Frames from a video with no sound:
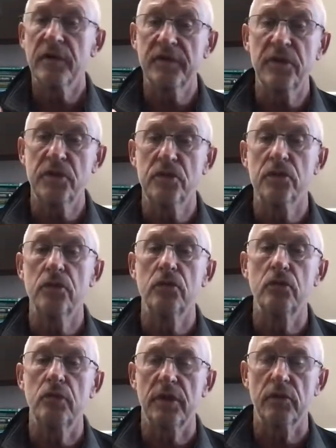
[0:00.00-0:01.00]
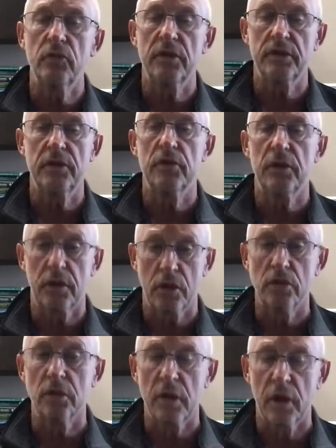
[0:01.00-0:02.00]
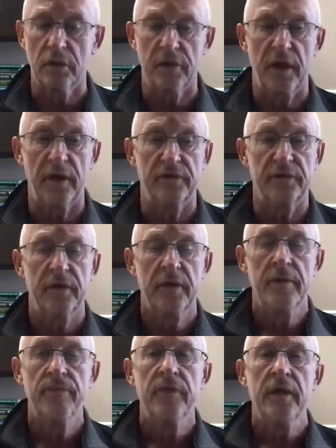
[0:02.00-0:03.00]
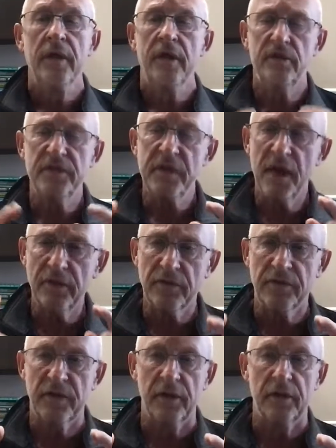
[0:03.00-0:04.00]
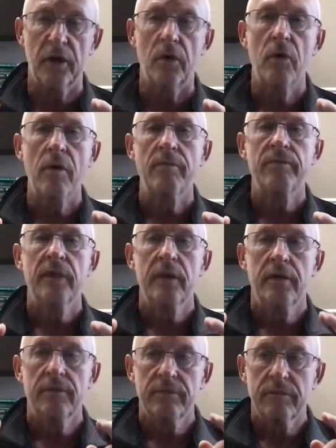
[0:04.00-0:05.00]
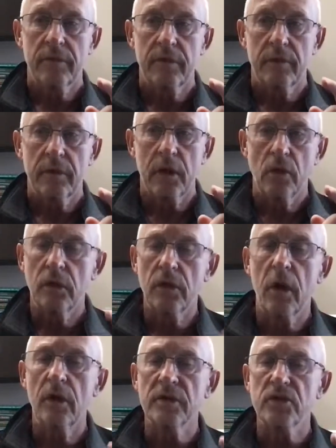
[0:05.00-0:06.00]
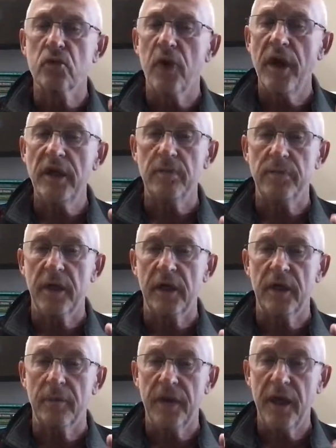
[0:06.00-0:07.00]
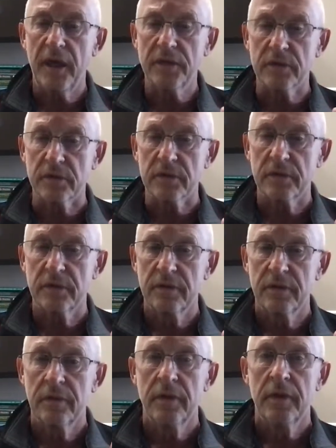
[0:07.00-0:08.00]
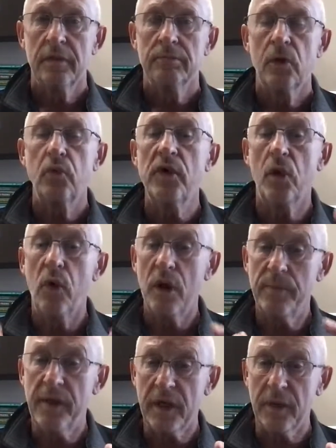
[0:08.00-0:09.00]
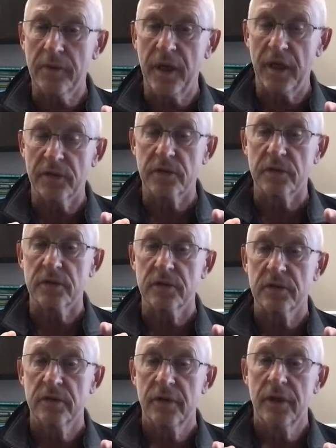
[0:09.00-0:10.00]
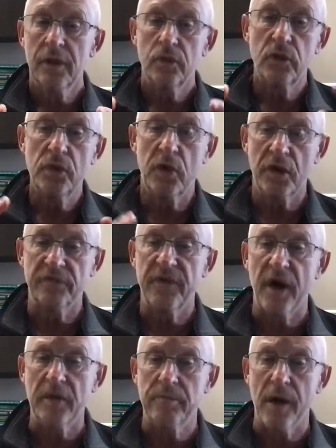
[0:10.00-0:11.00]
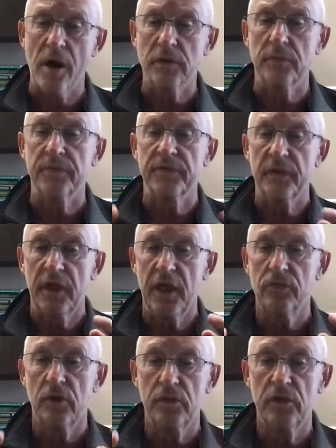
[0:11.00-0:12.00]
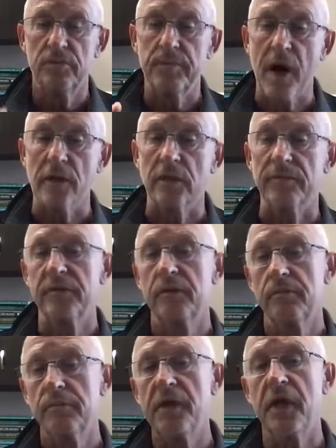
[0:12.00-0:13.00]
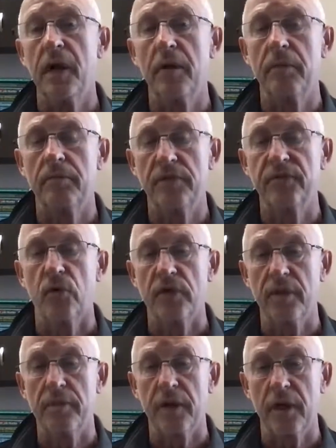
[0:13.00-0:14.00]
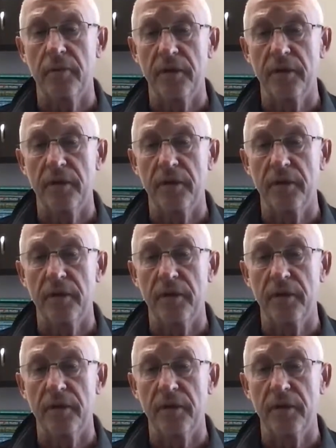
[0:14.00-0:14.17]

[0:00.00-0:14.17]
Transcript: issue with doing a Cologuard test. Here's the other thing, though. Cologuard is great at picking up cancers, but we don't want to pick up cancers. We want to find polyps and remove polyps before they become